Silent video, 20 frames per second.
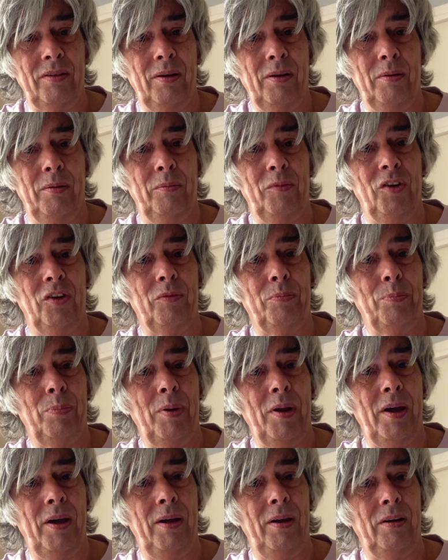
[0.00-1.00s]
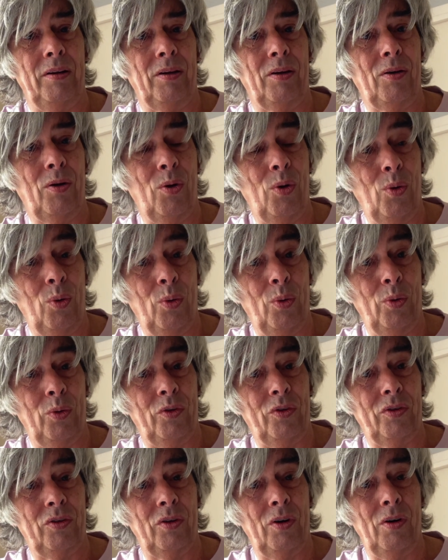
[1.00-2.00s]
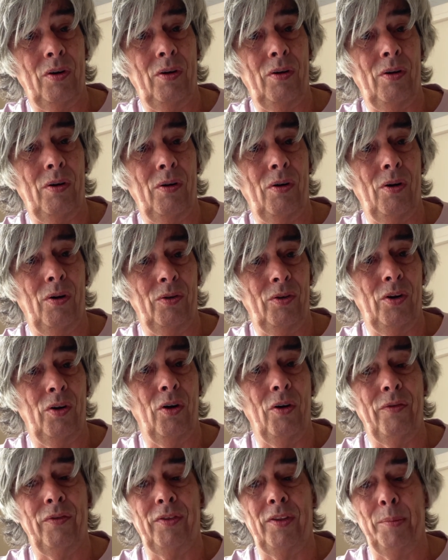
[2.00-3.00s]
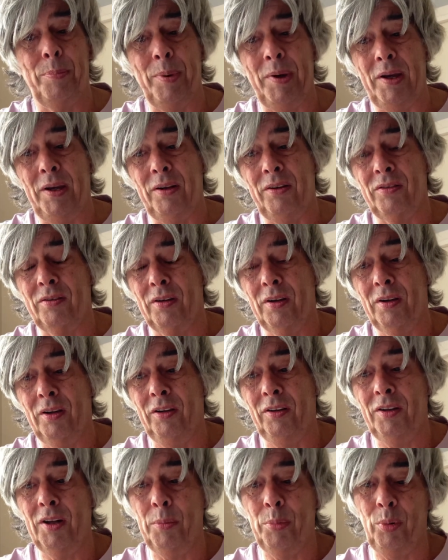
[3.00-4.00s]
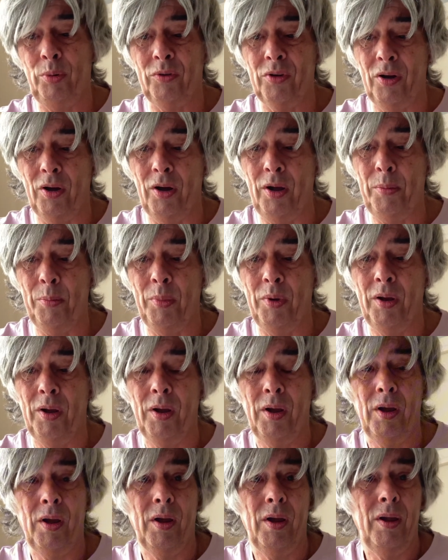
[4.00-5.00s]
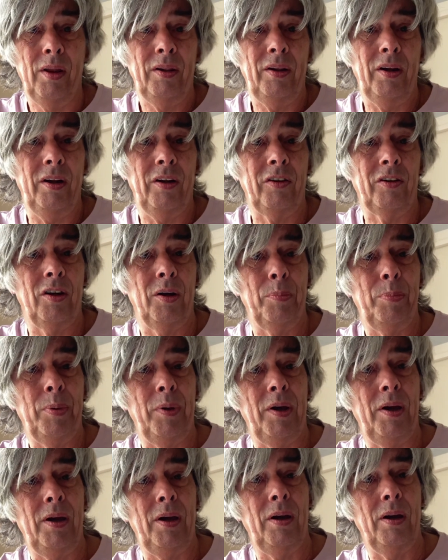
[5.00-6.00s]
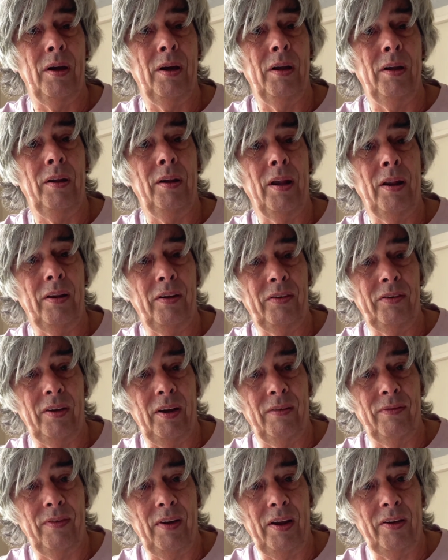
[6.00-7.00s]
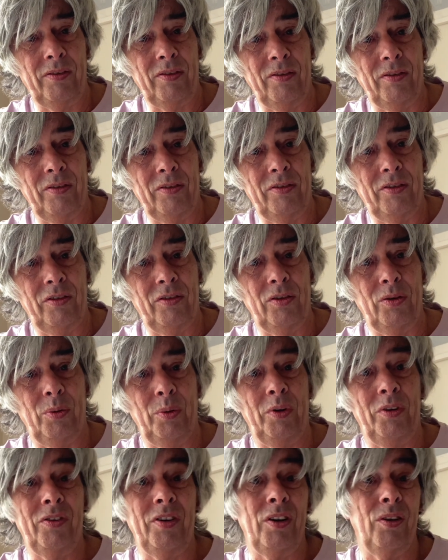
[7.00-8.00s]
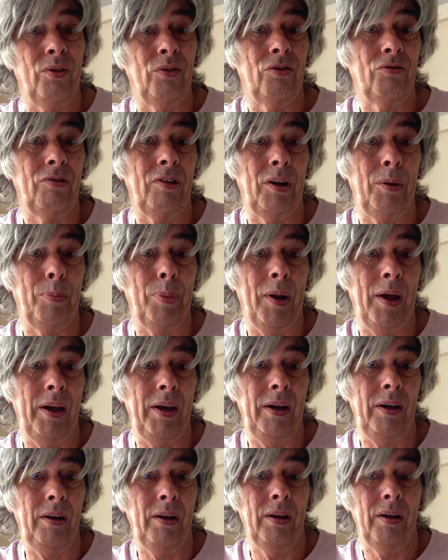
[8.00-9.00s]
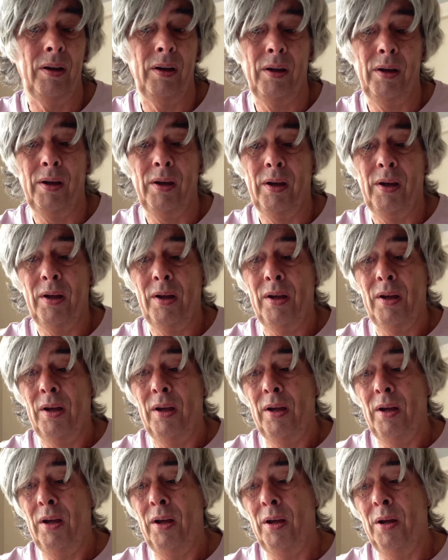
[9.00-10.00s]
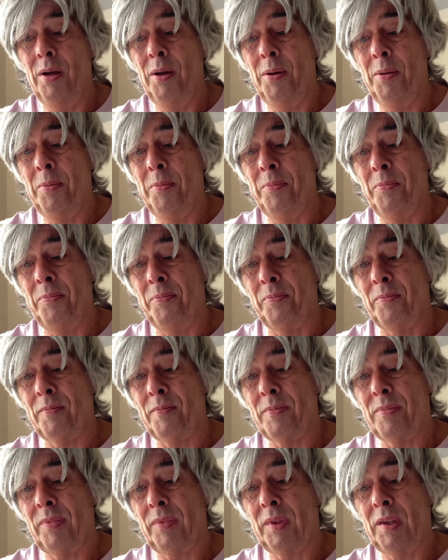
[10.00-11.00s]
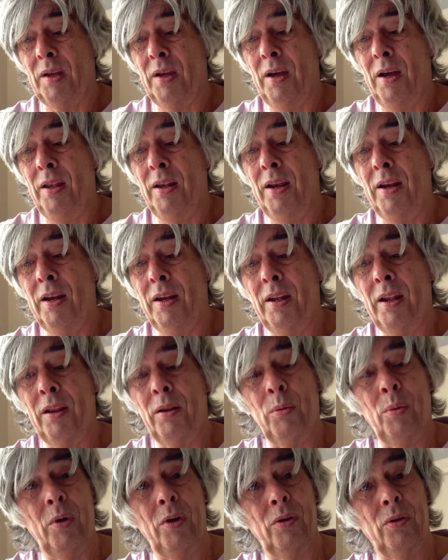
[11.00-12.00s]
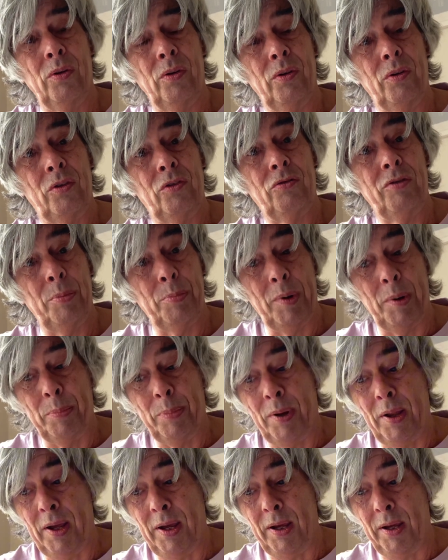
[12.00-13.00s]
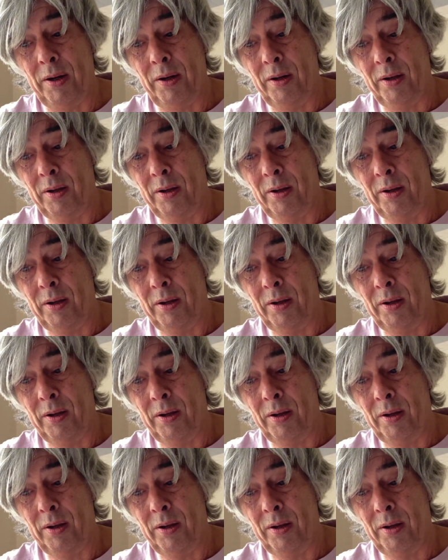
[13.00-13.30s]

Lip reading: and just playing chords on and off the beat and double time. Then there's going to be another set of lessons to do with single string playing, and then another one on triplet playing.